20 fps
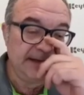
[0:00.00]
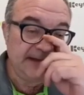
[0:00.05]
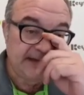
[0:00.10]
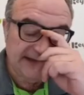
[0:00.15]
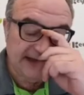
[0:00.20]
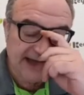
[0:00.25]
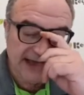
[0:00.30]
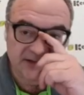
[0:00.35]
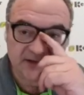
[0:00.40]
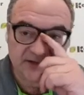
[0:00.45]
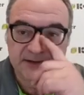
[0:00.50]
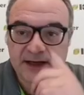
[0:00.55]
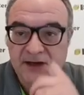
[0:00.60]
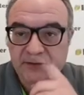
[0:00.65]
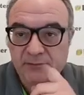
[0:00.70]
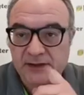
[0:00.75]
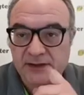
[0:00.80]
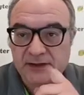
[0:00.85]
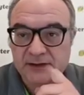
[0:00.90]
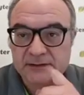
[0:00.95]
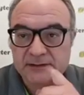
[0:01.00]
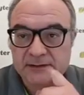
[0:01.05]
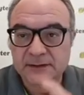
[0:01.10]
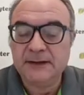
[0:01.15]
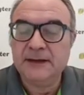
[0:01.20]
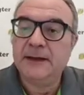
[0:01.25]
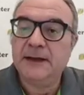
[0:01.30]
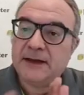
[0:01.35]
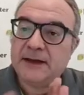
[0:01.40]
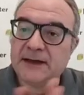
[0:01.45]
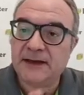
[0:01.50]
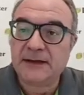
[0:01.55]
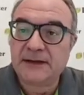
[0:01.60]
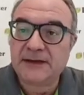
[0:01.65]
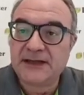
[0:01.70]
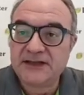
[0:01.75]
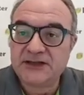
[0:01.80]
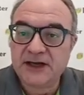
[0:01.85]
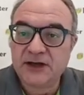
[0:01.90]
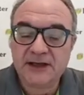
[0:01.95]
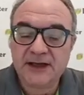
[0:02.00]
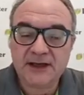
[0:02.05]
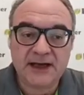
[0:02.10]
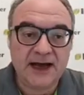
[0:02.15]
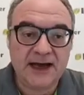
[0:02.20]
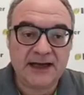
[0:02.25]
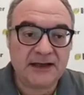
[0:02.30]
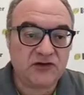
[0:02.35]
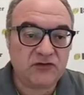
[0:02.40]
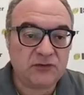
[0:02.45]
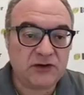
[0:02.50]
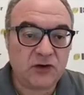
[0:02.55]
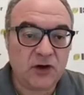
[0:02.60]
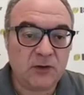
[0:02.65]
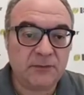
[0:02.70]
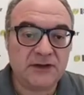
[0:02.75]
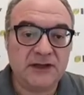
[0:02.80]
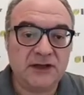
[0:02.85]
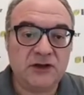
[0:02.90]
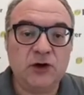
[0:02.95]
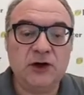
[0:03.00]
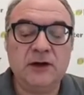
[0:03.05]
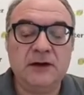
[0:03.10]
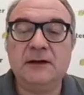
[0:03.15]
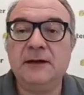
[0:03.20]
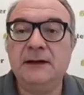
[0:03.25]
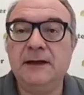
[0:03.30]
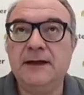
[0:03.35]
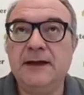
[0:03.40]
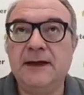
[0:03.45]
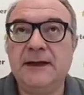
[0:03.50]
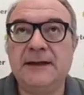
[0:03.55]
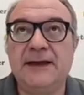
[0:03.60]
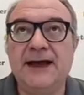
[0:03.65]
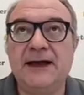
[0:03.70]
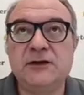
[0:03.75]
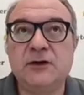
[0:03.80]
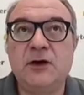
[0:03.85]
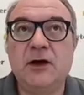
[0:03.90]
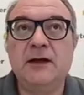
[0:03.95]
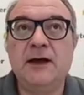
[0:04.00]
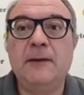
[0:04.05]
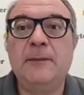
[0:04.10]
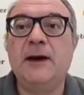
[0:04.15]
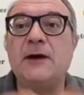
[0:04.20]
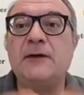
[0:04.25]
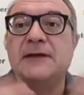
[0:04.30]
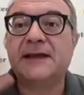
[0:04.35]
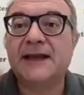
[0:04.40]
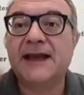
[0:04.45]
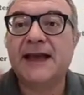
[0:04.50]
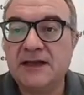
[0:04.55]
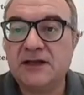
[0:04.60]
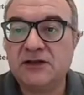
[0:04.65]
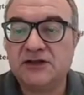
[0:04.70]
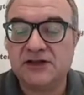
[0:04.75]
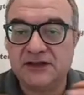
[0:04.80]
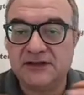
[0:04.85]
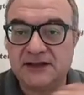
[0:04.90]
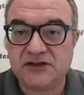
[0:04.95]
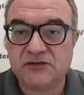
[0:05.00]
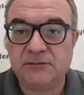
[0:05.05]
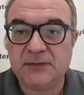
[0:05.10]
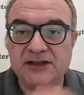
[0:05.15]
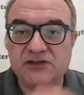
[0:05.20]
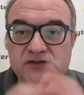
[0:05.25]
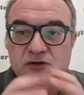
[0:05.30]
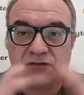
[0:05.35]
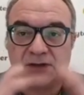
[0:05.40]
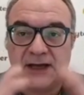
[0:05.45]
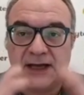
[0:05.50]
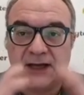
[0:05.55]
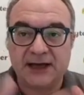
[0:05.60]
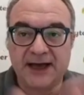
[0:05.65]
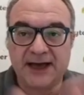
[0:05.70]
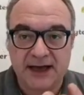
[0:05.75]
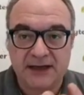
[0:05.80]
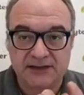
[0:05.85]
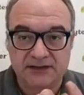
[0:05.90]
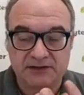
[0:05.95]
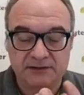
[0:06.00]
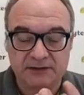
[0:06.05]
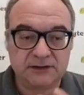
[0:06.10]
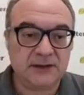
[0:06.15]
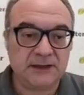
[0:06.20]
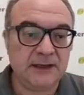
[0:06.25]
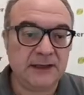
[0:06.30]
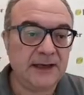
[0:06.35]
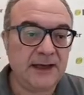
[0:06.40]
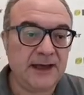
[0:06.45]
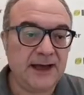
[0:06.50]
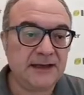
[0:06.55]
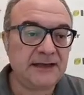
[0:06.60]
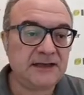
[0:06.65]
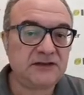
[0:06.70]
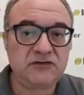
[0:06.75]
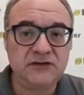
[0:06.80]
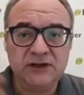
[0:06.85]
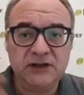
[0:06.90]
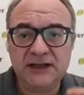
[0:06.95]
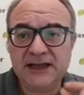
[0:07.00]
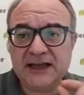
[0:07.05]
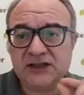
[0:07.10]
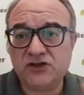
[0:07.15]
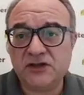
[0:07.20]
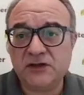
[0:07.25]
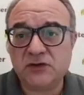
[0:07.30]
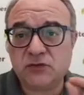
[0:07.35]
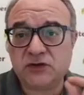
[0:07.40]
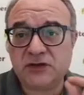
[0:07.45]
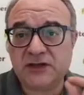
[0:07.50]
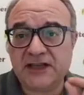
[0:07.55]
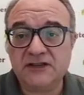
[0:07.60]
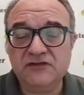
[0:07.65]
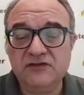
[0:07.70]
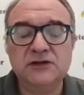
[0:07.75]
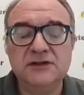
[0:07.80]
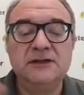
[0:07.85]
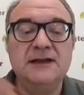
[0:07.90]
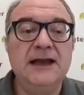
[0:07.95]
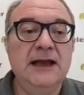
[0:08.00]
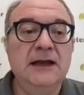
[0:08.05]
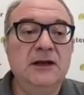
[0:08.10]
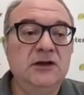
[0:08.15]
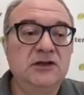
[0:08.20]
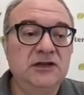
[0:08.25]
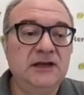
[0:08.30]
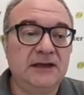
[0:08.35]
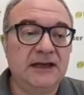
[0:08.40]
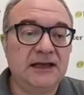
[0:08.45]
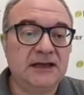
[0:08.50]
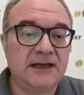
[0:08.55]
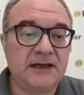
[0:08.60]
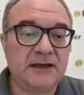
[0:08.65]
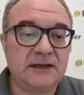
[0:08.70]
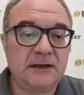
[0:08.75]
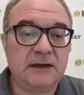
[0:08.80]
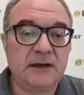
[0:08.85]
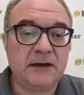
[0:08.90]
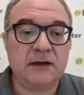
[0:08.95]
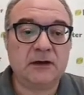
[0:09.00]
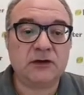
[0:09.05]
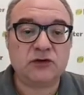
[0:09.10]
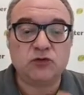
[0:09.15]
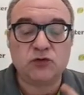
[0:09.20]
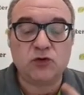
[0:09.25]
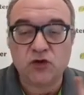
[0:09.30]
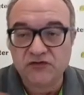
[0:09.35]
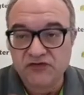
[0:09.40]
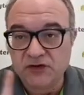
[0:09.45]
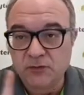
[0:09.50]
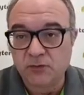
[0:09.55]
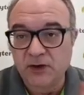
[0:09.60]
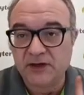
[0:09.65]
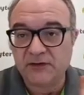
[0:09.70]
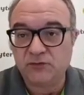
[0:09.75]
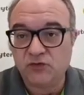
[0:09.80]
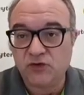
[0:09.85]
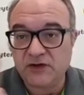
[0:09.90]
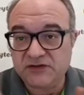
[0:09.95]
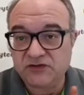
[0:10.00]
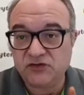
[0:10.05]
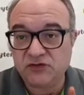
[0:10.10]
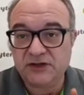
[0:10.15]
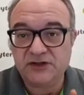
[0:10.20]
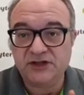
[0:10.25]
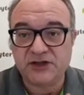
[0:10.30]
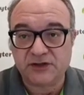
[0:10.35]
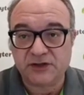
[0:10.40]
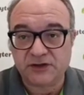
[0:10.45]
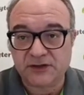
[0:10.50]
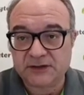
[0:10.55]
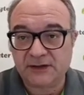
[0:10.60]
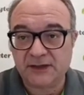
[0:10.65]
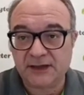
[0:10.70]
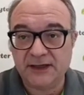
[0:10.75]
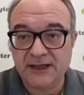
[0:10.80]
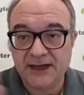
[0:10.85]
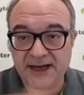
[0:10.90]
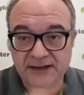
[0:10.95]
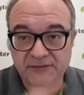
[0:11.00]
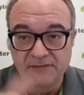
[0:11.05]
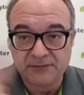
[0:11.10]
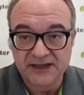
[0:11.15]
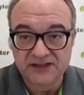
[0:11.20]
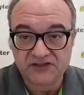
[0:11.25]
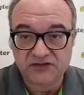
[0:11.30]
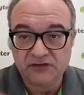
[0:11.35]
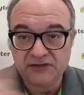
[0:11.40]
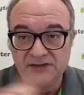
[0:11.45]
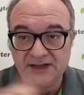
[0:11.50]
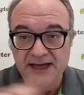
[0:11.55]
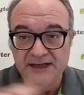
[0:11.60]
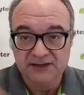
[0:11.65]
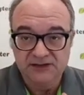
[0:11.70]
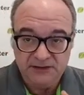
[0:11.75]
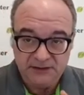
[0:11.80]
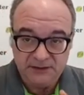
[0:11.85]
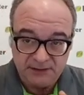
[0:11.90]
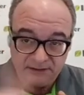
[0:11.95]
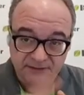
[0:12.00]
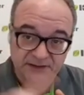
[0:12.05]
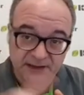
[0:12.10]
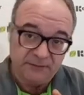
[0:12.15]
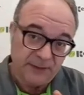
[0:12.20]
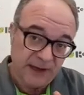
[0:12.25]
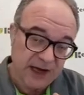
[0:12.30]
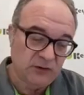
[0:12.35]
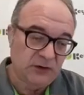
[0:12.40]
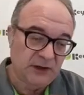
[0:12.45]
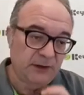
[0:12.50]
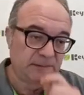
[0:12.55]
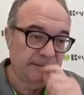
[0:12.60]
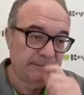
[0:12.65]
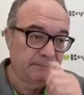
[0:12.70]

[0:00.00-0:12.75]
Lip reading: The isenthalpic. These are the lines we commented on that talk about the energy this mass of air has, and its variation will give us the energy needed to go from one point to another, and based on that, the power.